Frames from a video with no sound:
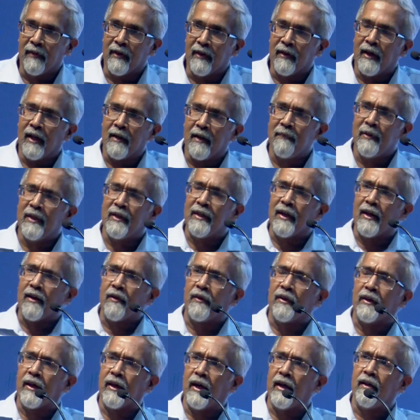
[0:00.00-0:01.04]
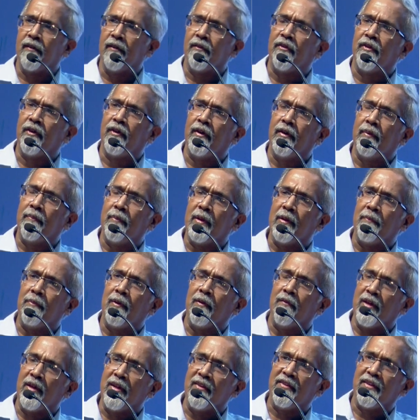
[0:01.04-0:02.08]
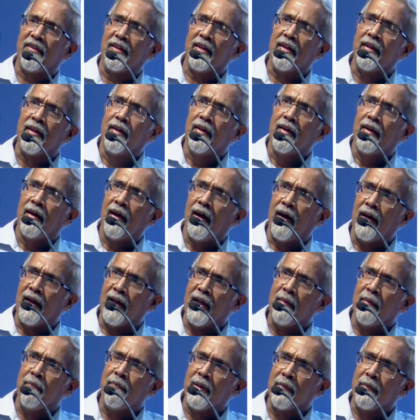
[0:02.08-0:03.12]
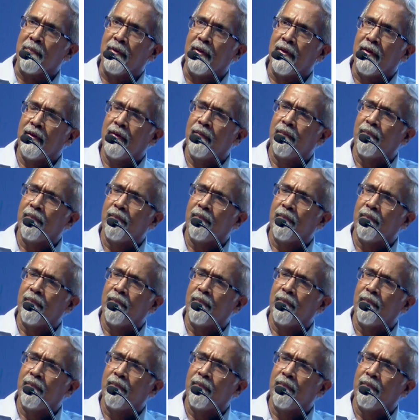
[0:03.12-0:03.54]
And let me tell you, the kind of people we see are lean people